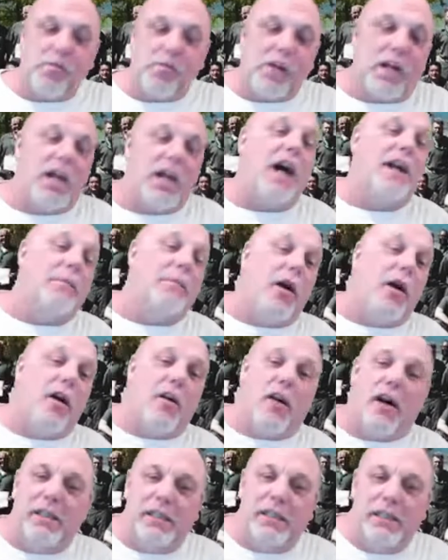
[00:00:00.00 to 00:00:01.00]

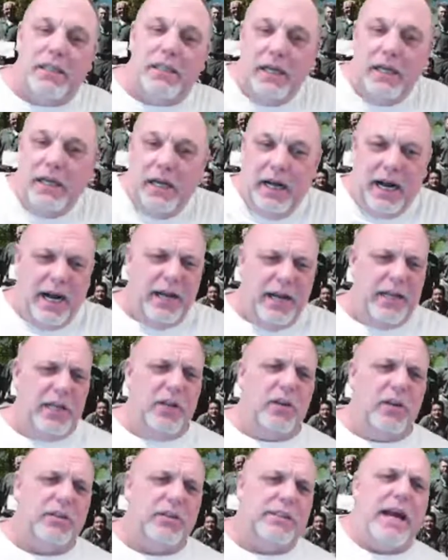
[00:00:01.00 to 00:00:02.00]
Connemara, a
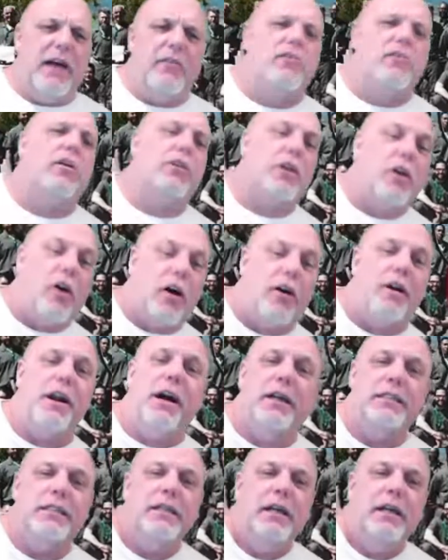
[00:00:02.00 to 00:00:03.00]
little town called
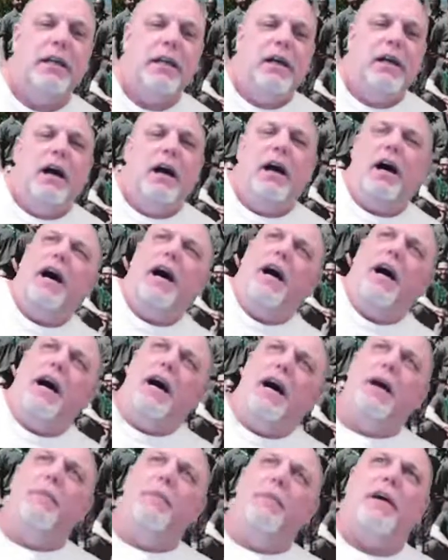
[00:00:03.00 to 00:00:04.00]
Carna,
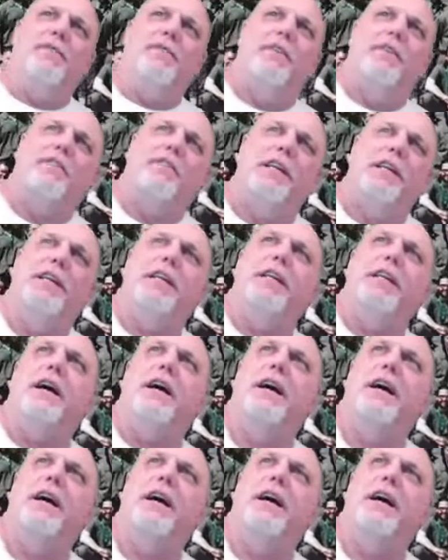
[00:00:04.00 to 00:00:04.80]
about 15